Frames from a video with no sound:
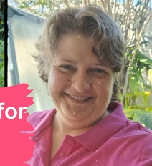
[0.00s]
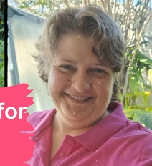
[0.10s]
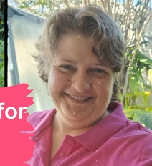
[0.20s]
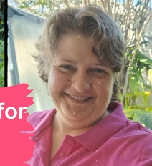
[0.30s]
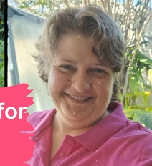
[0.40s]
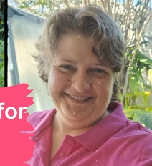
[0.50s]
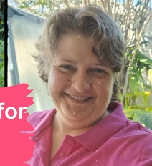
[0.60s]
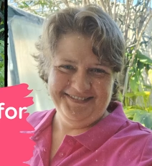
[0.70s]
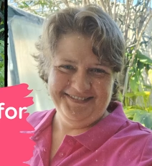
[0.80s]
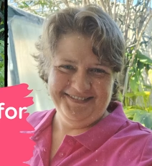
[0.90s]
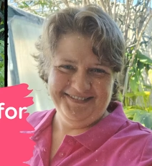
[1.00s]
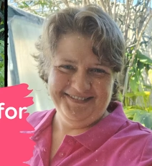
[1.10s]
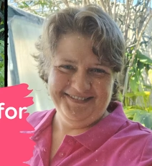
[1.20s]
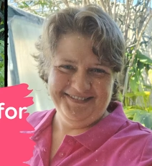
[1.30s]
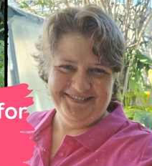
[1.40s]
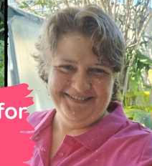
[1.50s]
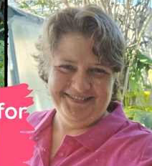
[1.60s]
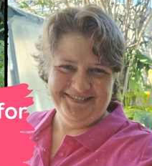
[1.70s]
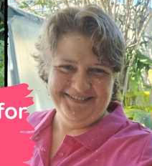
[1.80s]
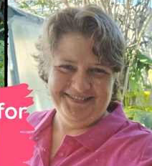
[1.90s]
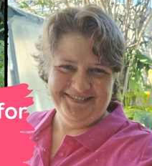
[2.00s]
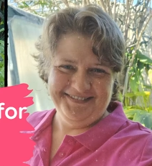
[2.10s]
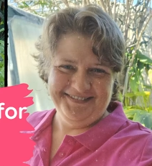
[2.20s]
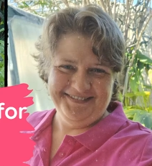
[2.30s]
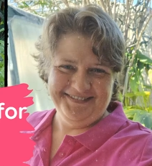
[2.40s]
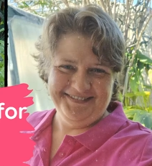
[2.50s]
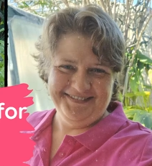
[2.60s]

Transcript: [no speech]